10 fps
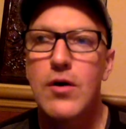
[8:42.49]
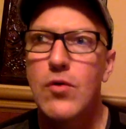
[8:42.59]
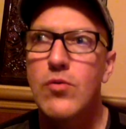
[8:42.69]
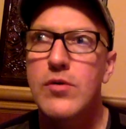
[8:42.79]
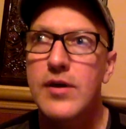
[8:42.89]

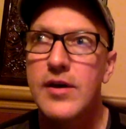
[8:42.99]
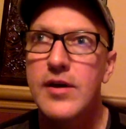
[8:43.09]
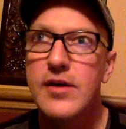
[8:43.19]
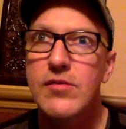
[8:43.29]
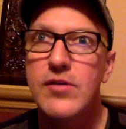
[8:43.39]

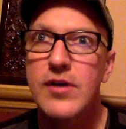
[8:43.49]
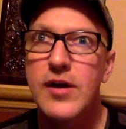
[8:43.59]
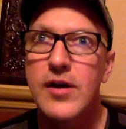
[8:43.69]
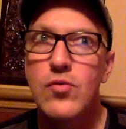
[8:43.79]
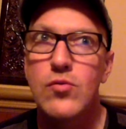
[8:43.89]
Okay,
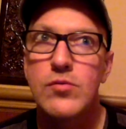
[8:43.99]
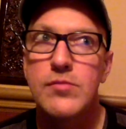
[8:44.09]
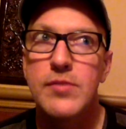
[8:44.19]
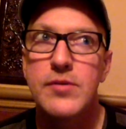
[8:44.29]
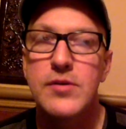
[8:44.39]
okay. Ooh,
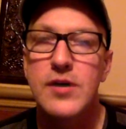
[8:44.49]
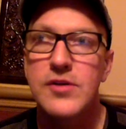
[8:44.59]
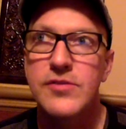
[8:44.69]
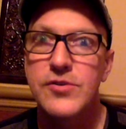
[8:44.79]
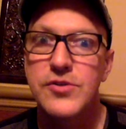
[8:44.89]
maybe
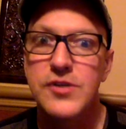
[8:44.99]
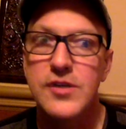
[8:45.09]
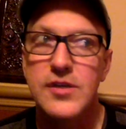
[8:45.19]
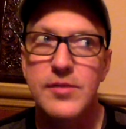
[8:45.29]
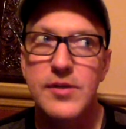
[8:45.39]
controversy.
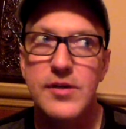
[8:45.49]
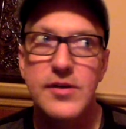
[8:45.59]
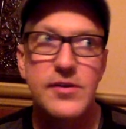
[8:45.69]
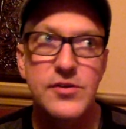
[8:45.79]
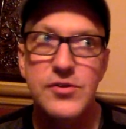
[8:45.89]

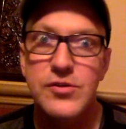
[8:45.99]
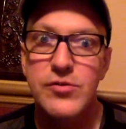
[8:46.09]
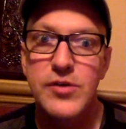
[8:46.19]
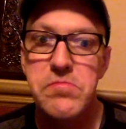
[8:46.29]
Anybody disagree?